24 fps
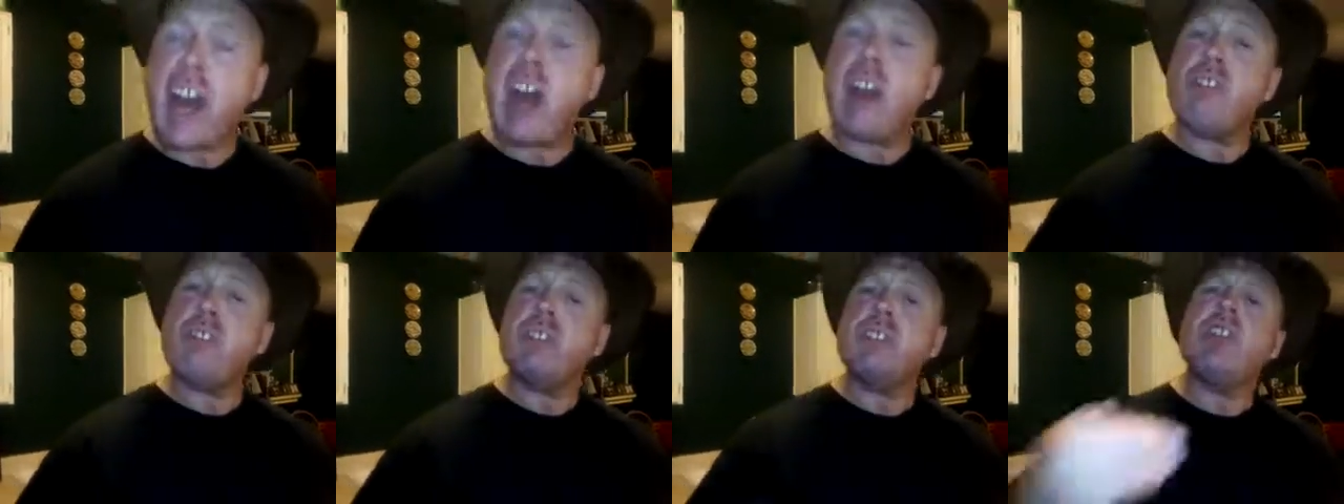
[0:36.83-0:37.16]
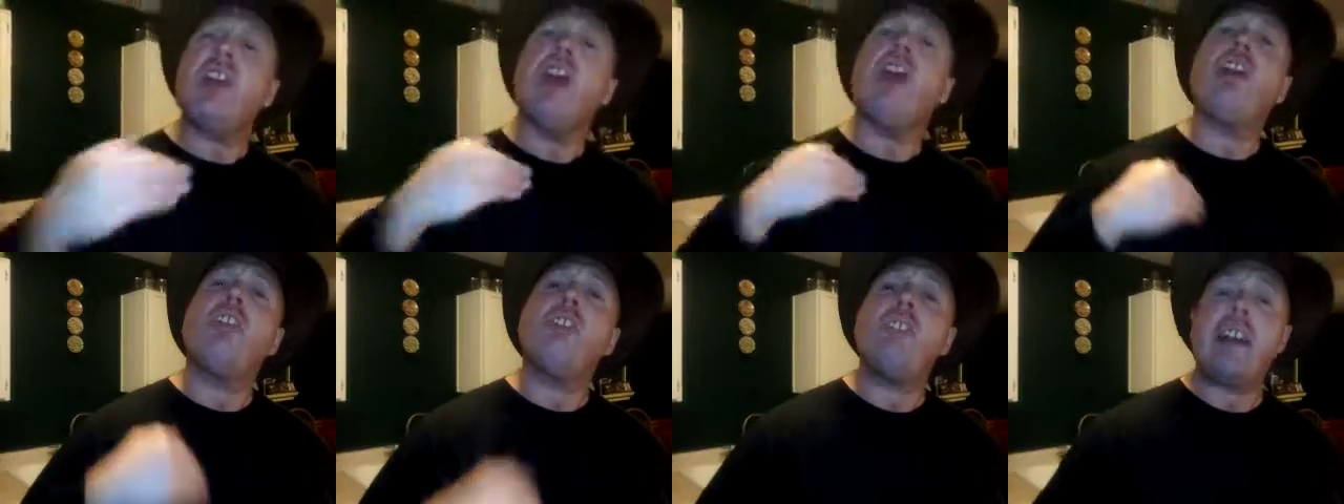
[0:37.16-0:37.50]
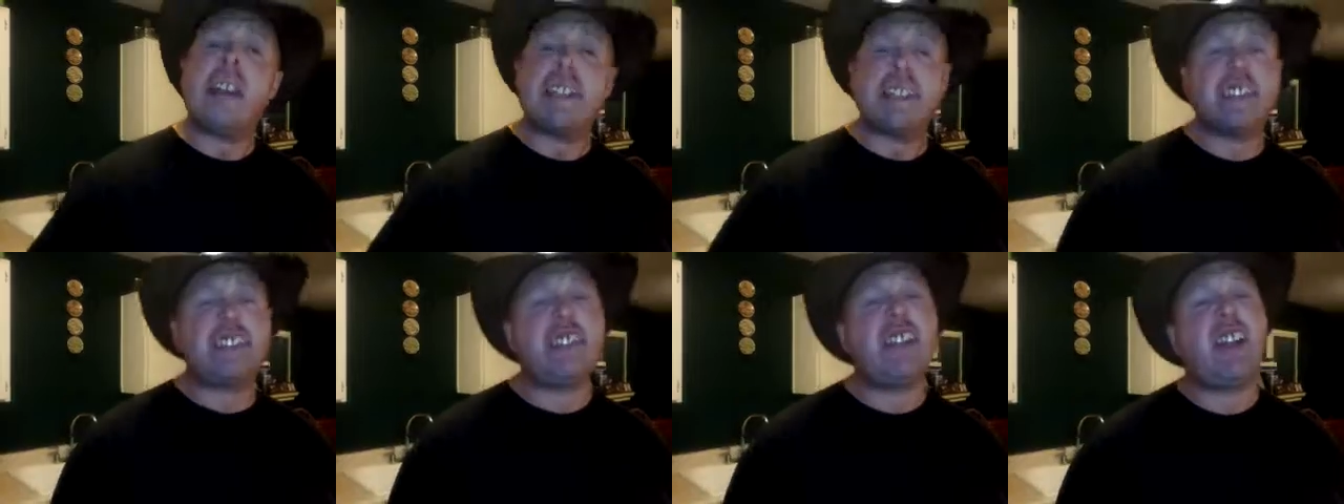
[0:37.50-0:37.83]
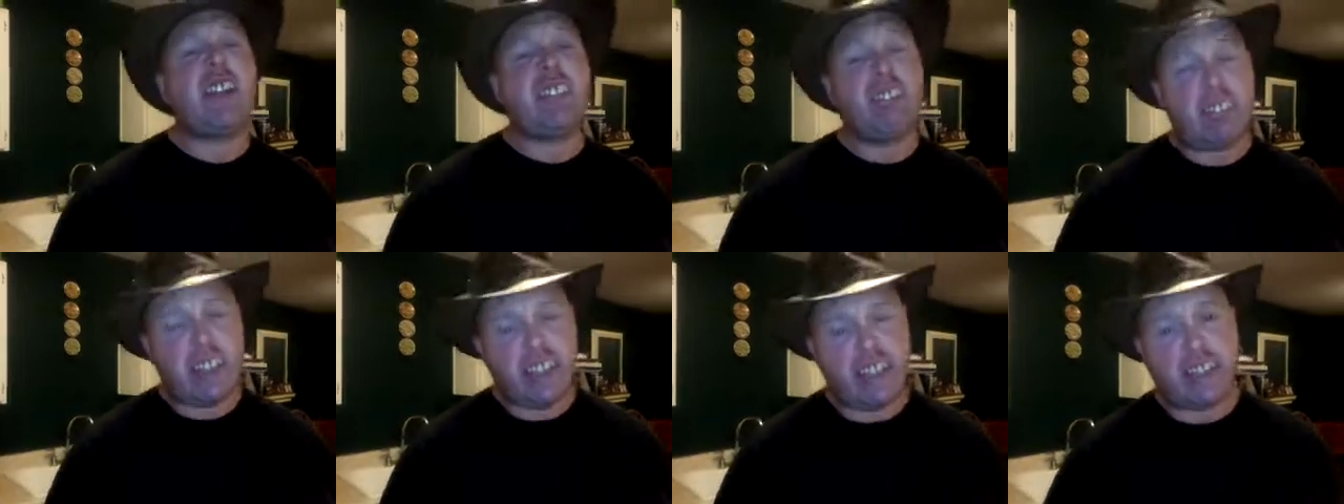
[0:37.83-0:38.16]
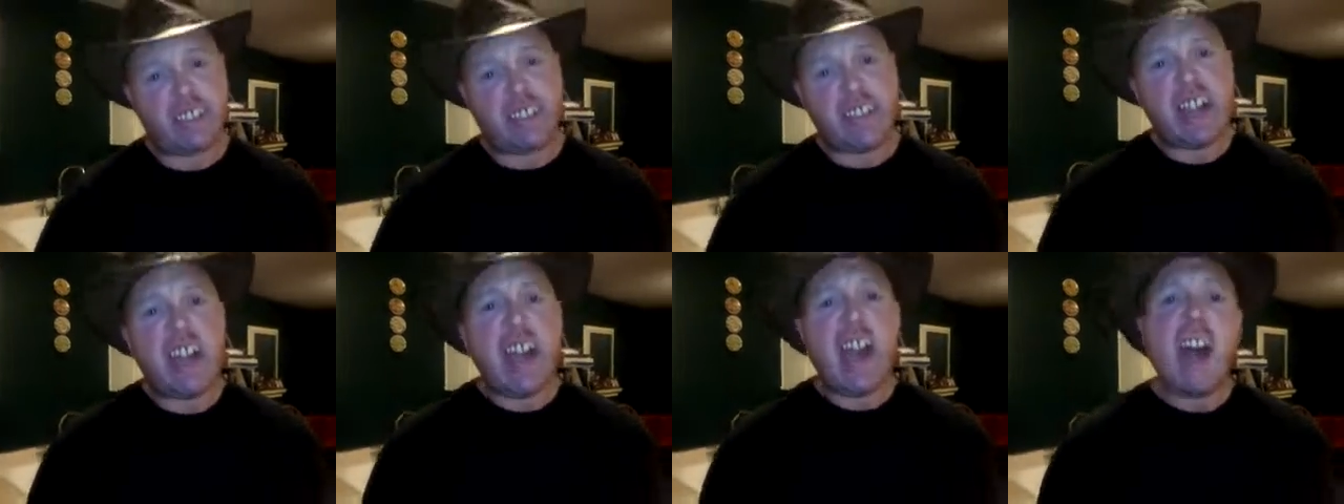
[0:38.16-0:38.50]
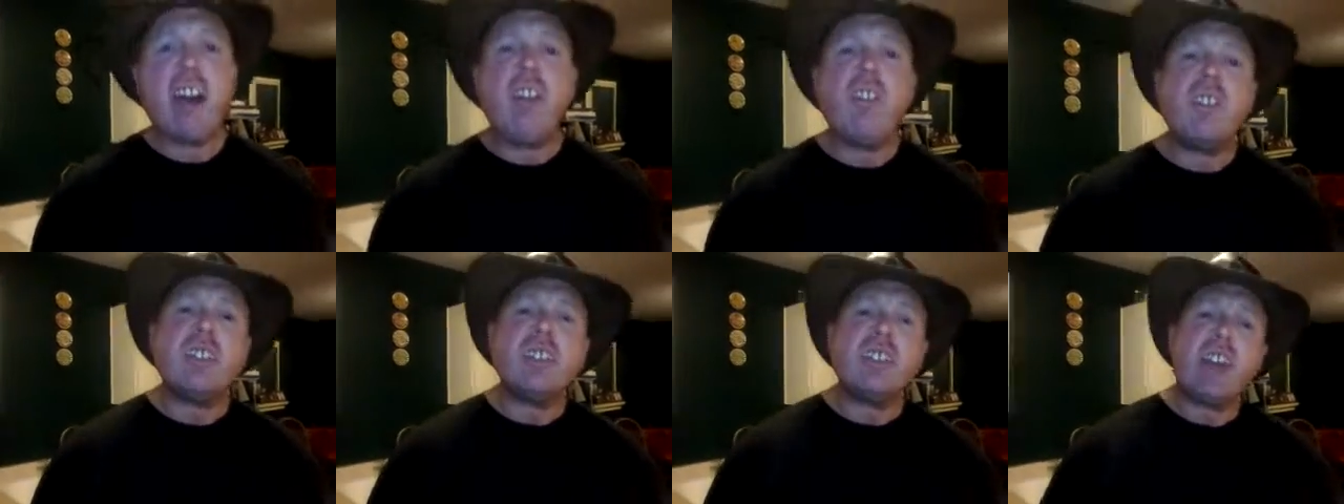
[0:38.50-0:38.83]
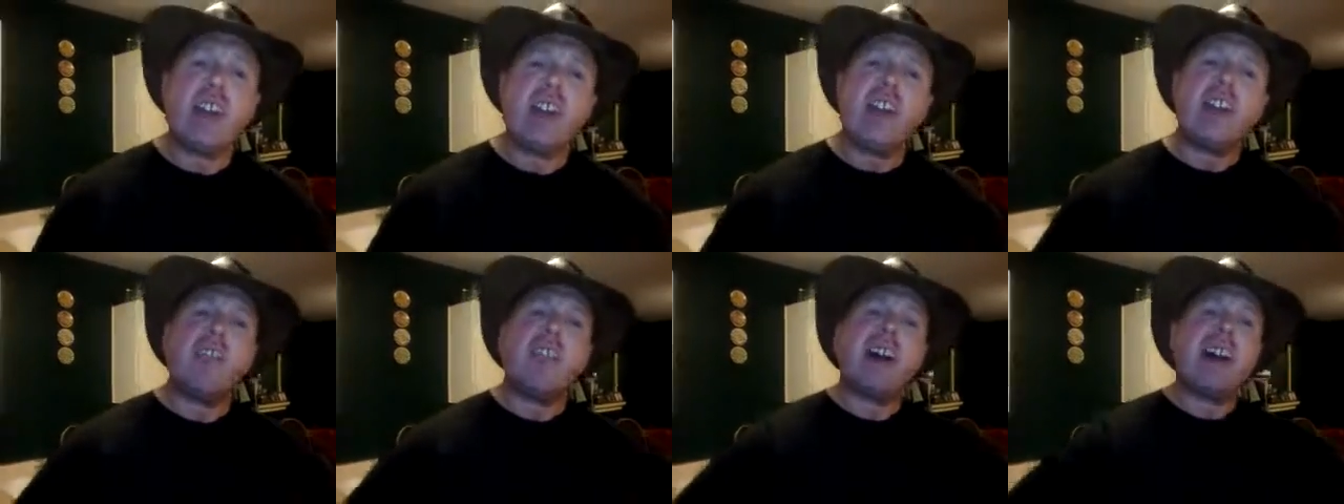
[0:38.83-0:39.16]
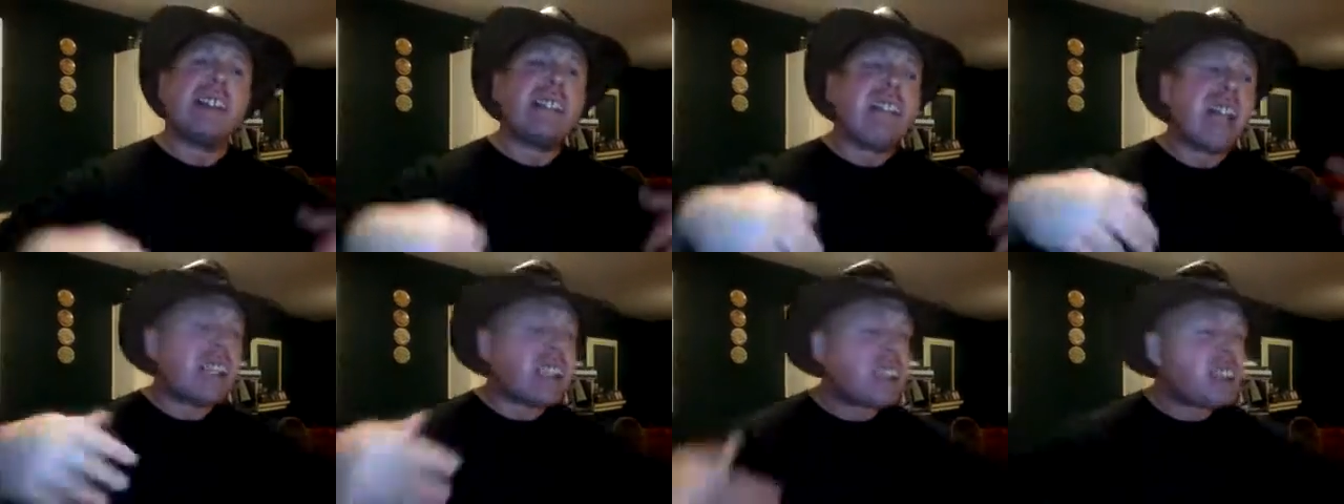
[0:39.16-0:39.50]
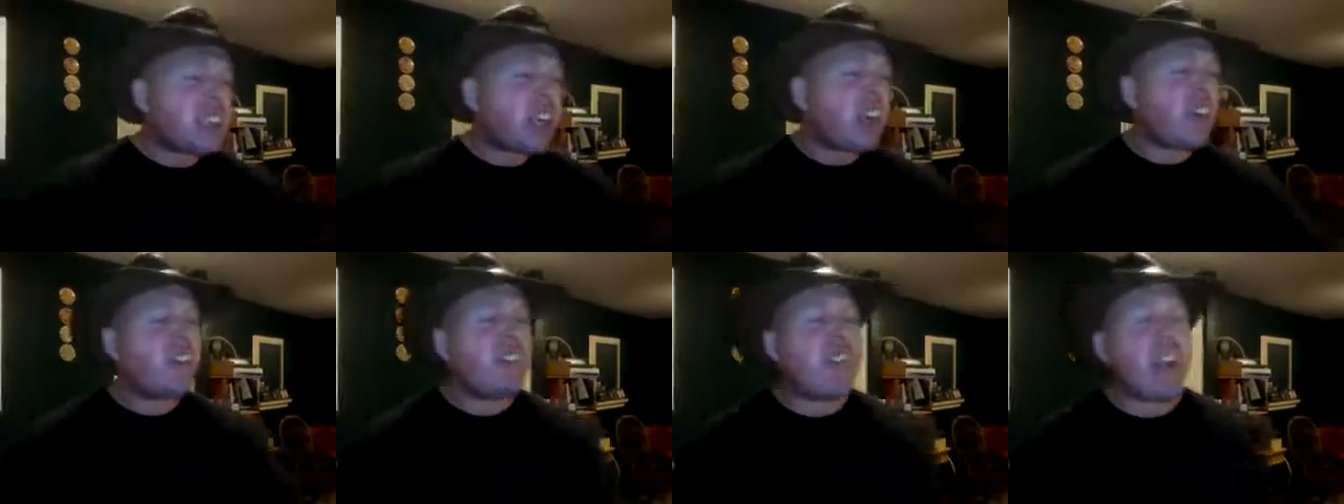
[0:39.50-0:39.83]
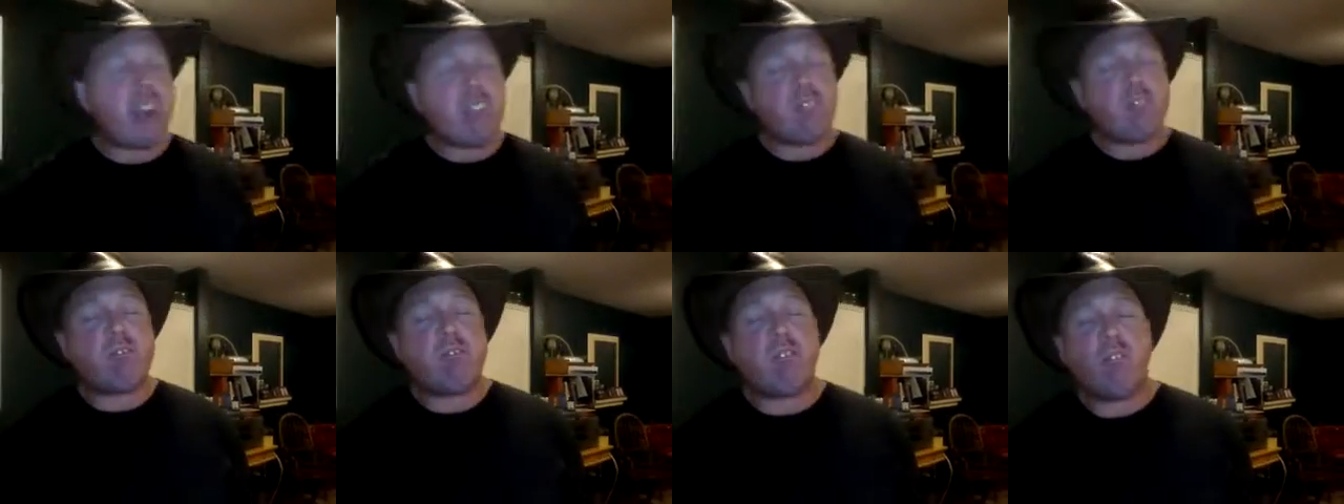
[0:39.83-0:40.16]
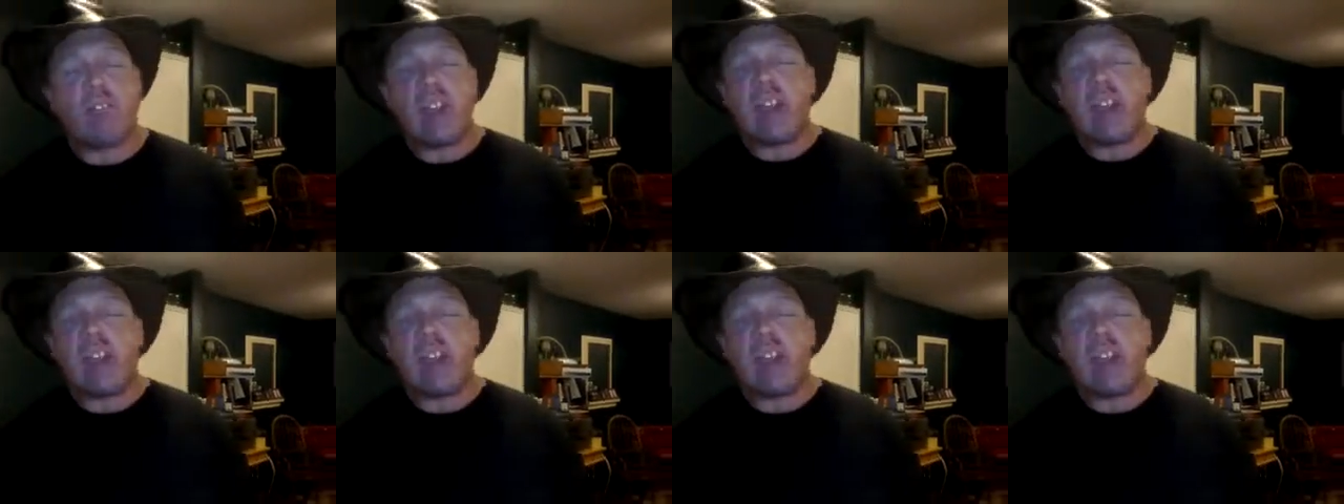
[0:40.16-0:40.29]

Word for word: I'm gonna talk about something else. I'm gonna talk about that stuff now